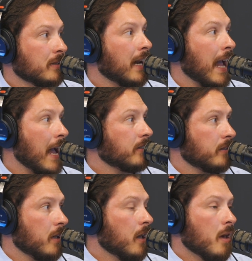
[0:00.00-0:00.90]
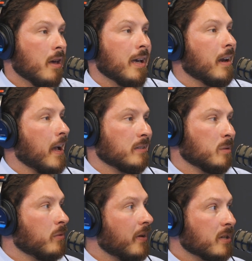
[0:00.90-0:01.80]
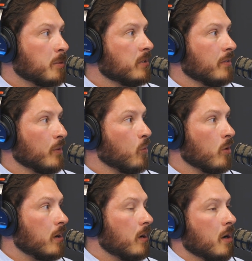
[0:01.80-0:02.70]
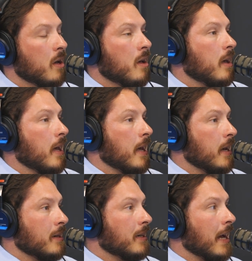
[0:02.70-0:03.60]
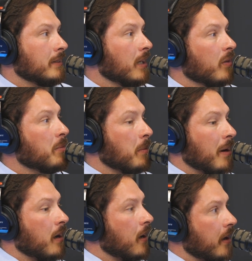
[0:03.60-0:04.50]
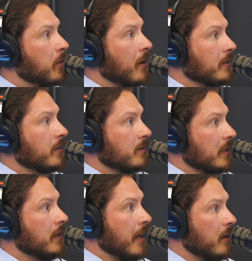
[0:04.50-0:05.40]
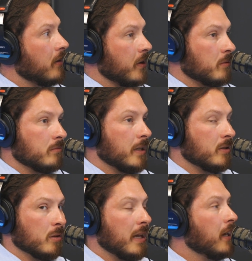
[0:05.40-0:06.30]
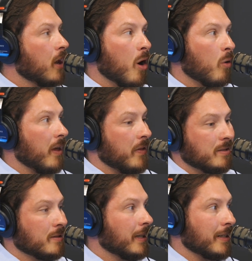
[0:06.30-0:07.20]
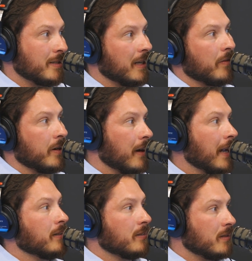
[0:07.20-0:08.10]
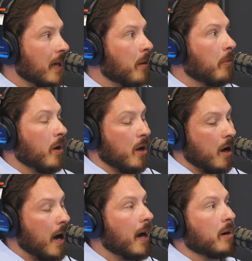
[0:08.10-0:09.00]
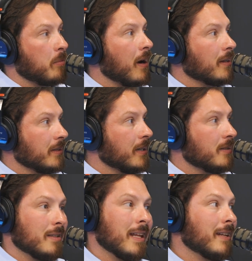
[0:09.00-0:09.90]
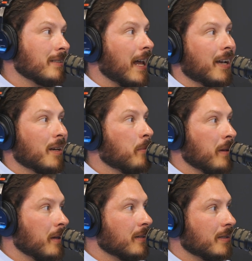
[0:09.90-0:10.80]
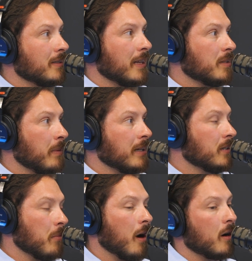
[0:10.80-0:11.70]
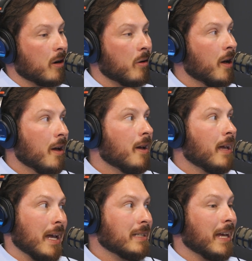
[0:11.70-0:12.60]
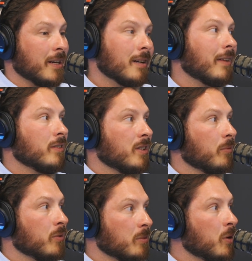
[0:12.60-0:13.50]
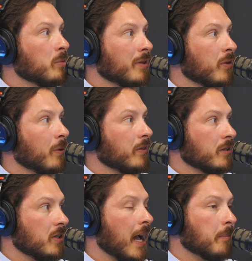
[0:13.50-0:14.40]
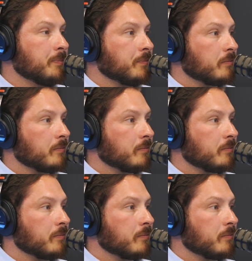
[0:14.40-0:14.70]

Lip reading: that I ask, and I ask them in a very specific order, and I tell them about our hiring process in that interview. And so they know that this is like a 7 or 8 step hiring process, that it's not going to be a decision that's made tomorrow, and that you're going to have to jump through some hoops if you want this job.